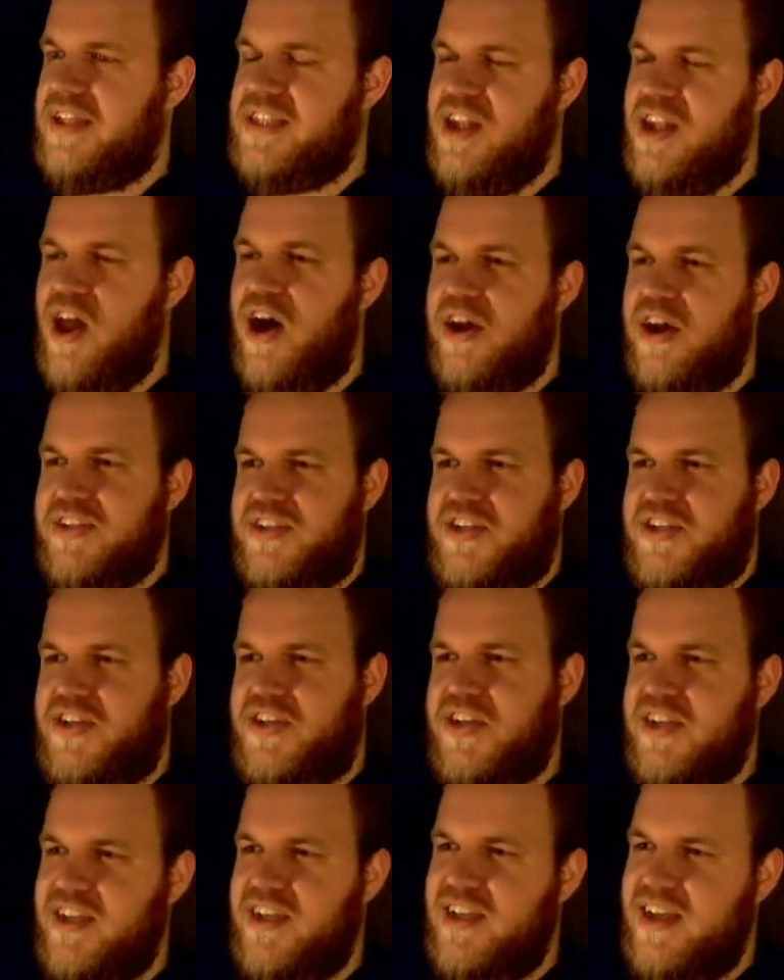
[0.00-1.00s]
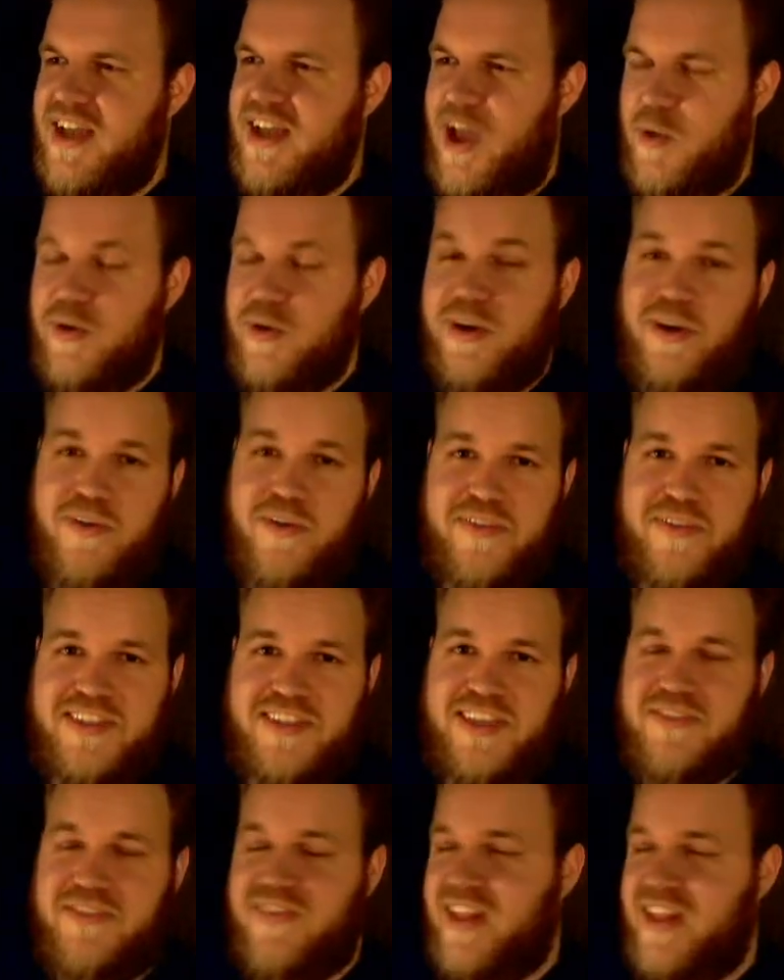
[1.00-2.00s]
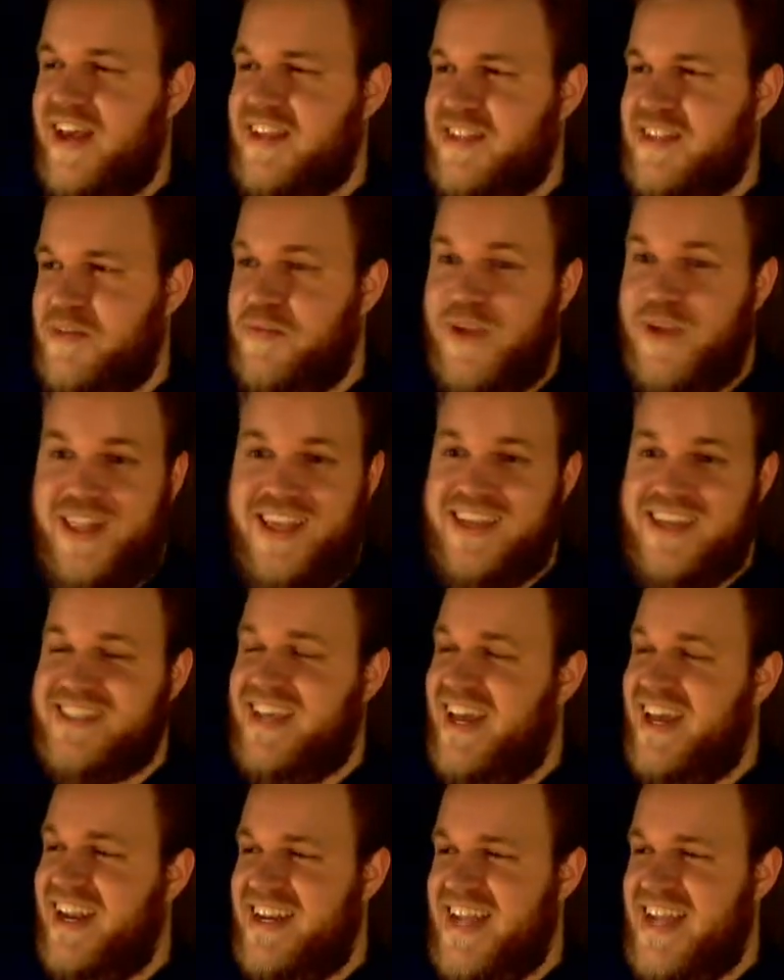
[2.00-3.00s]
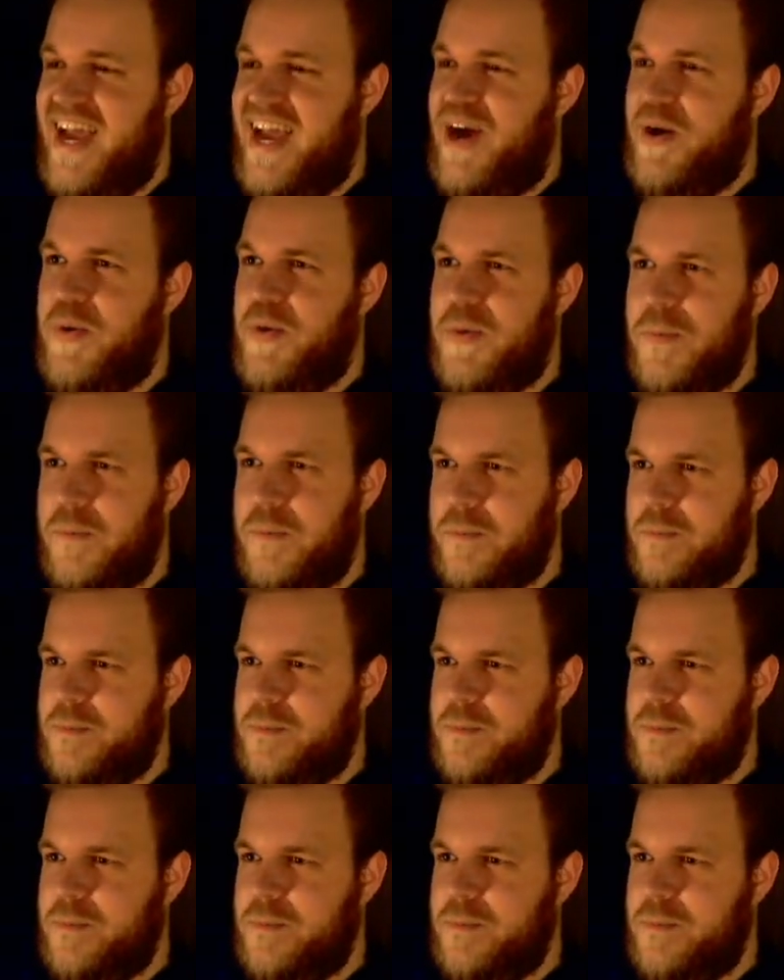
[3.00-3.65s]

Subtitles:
let's launch. I want to know if this thing flies. I'm really excited now.